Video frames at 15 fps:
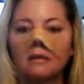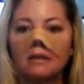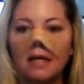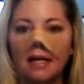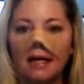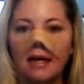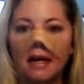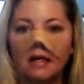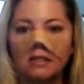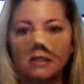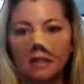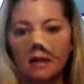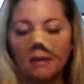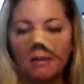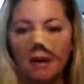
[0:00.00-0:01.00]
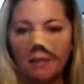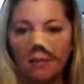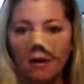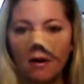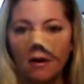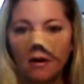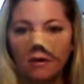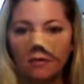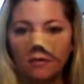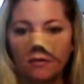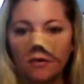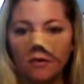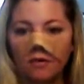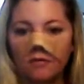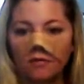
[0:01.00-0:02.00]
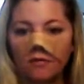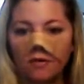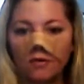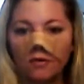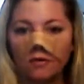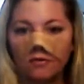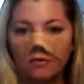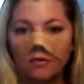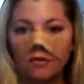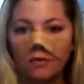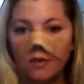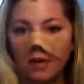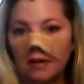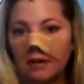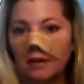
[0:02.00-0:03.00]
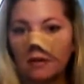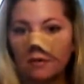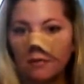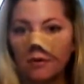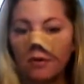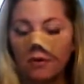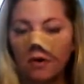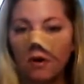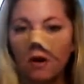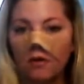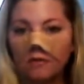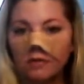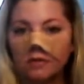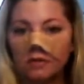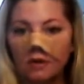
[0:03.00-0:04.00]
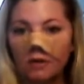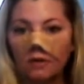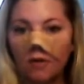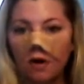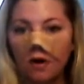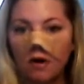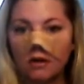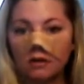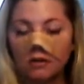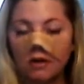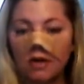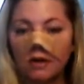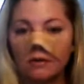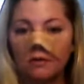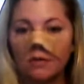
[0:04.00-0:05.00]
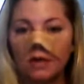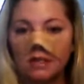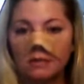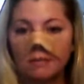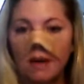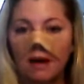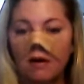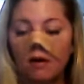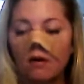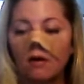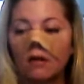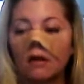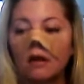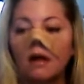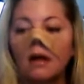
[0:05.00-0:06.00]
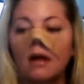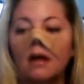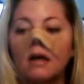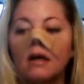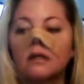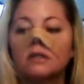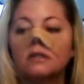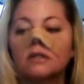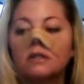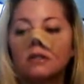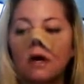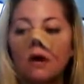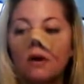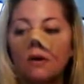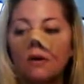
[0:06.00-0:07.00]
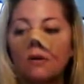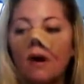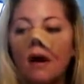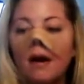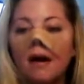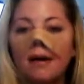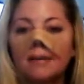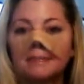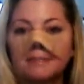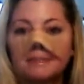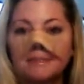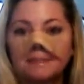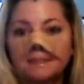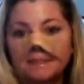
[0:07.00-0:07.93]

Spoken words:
dedication on my part for doing the protocol for so long so I could reach my goal. So now